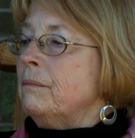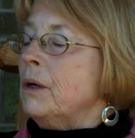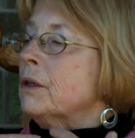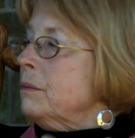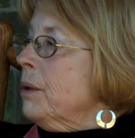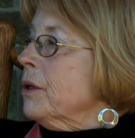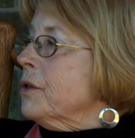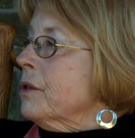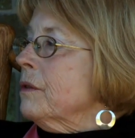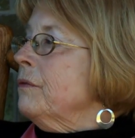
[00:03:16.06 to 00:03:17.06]
part and
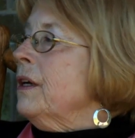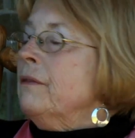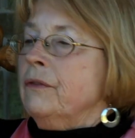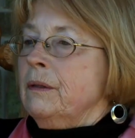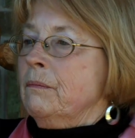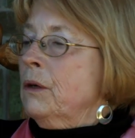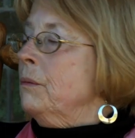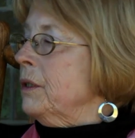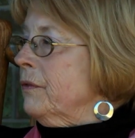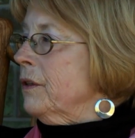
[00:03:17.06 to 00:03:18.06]
parcel of every
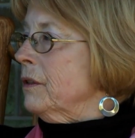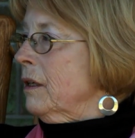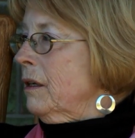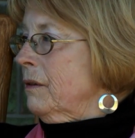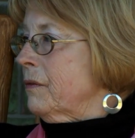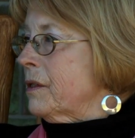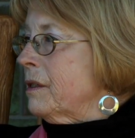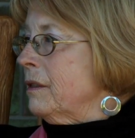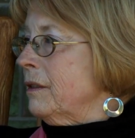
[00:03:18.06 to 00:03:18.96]
moment of our lives.